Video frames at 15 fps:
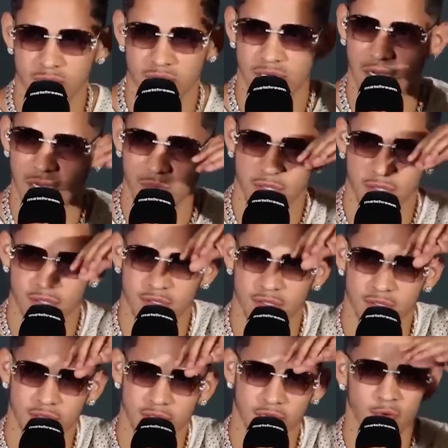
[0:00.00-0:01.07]
Having said that,
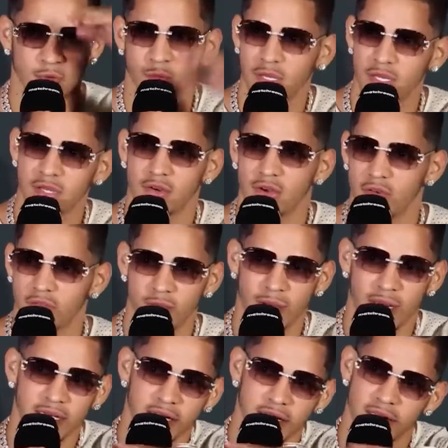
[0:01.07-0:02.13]
Hearn took the time to
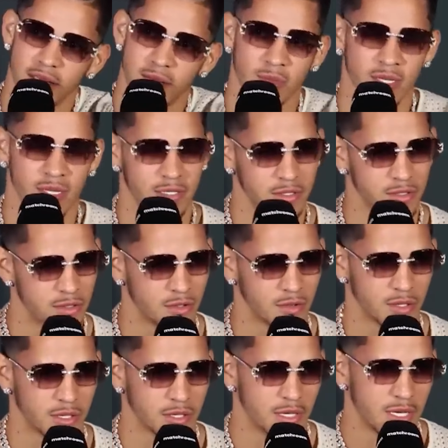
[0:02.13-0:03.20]
criticize those who believe